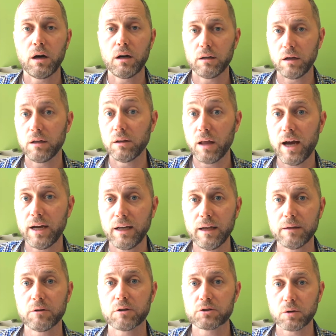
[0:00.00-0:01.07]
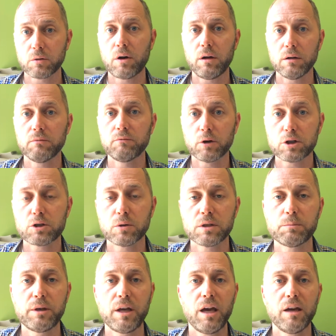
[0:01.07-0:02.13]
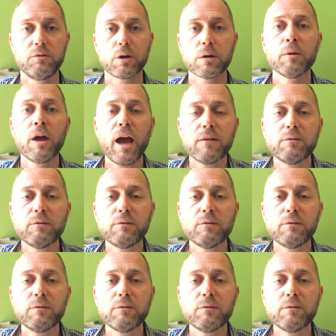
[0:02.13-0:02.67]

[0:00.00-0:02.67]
aligning, their so-called virtuous behavior.